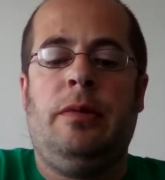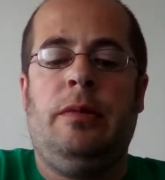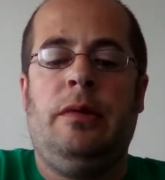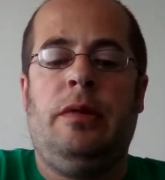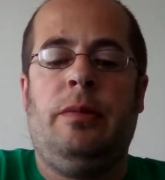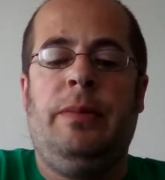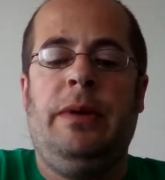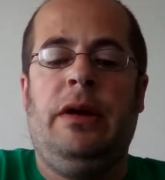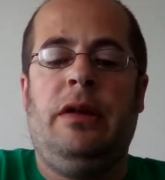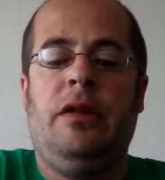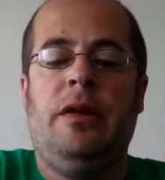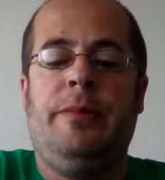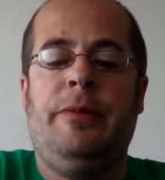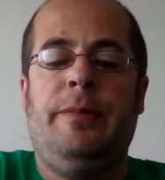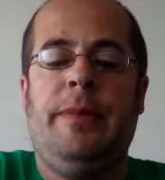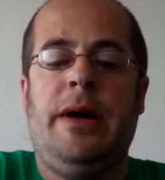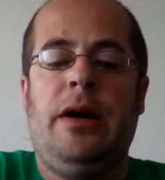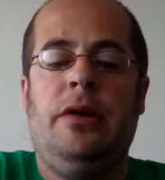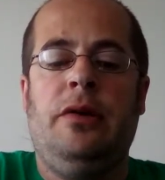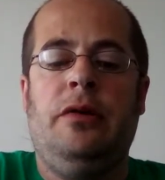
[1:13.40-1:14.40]
speaks up
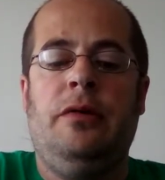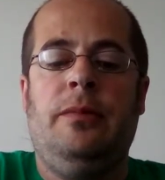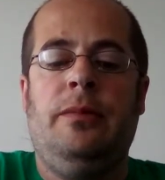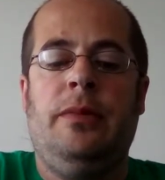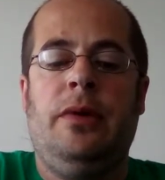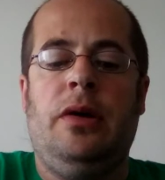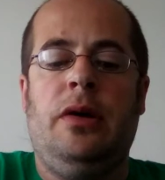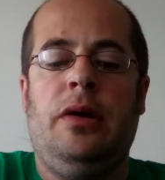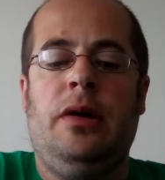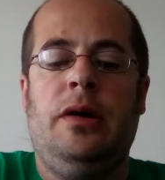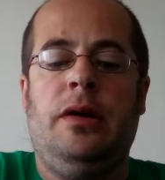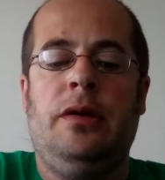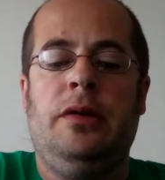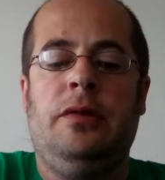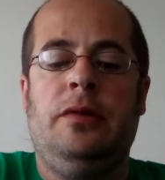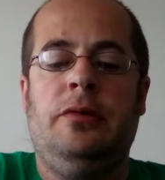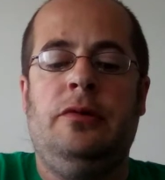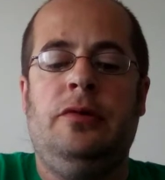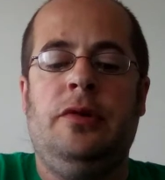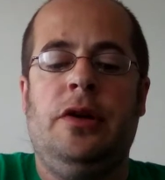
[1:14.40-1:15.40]
about him,
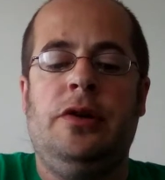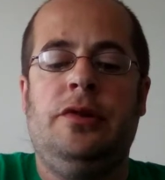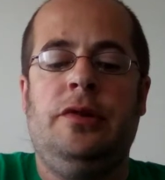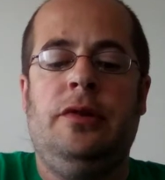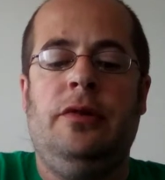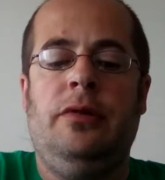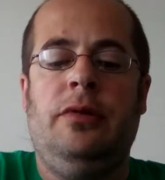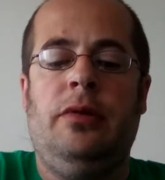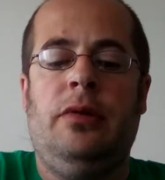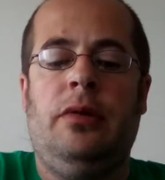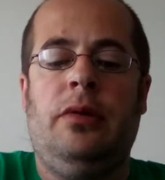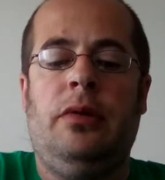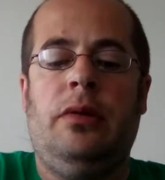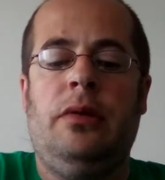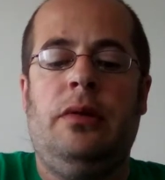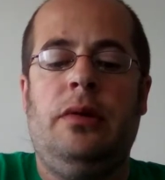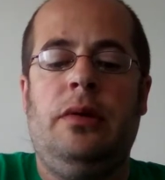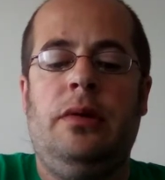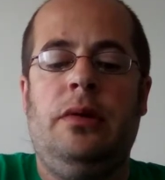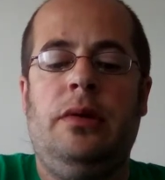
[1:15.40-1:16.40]

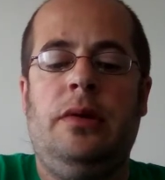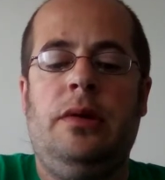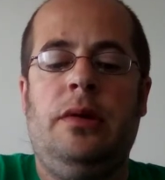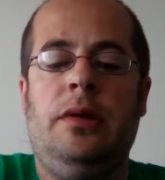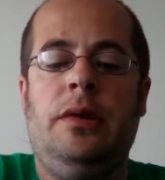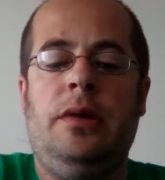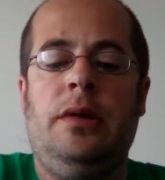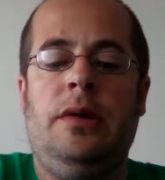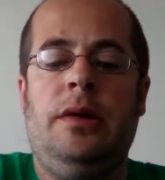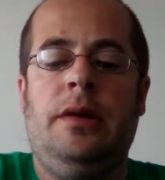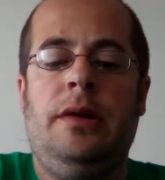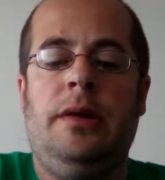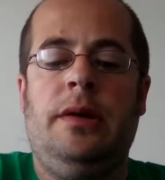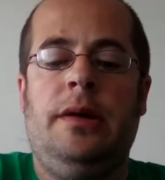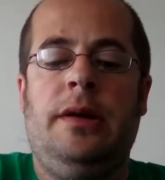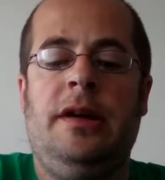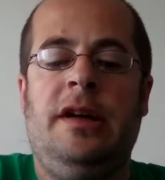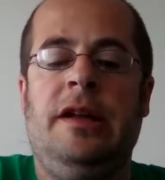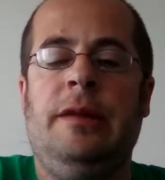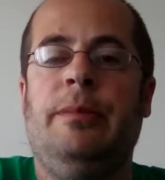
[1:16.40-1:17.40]
judges,
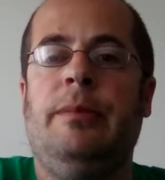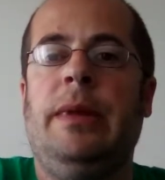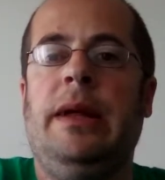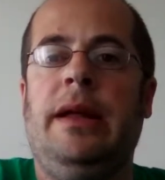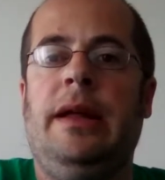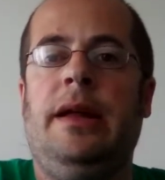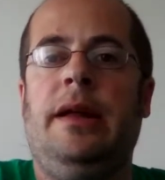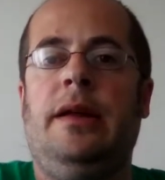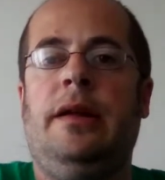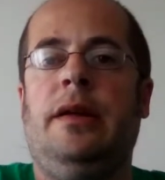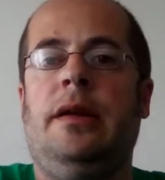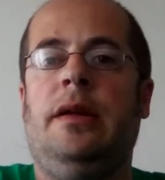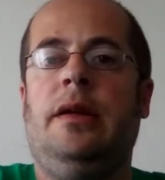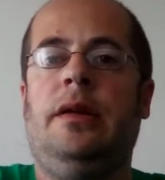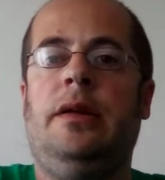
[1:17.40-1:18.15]
hitmen,